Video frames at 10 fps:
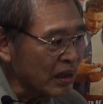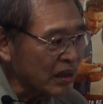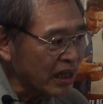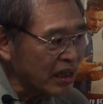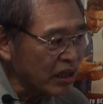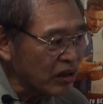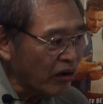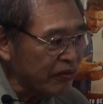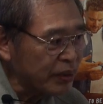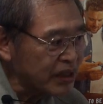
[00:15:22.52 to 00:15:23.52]
Then in the
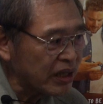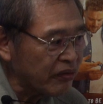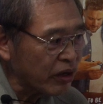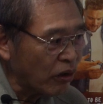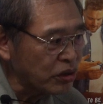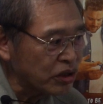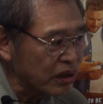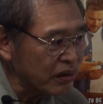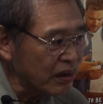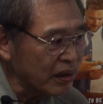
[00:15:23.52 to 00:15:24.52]
North Pacific
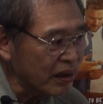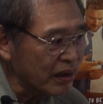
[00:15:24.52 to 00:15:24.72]
Ocean,